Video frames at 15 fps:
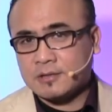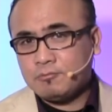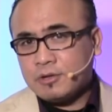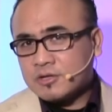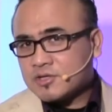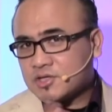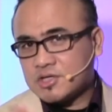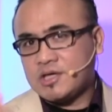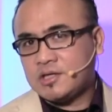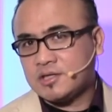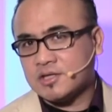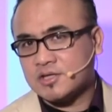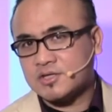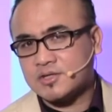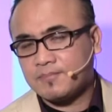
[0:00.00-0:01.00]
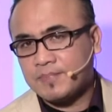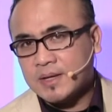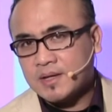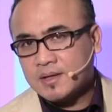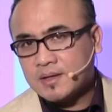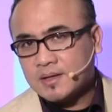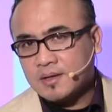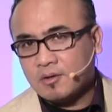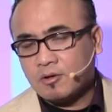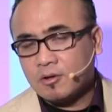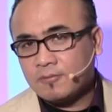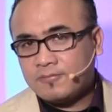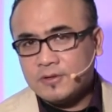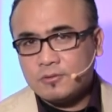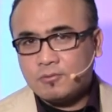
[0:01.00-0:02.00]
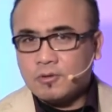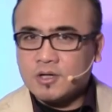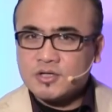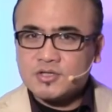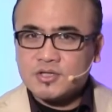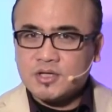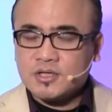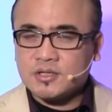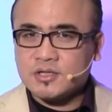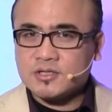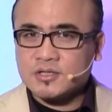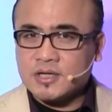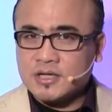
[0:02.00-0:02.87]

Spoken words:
And we are seeing this, all of you who are seeing this,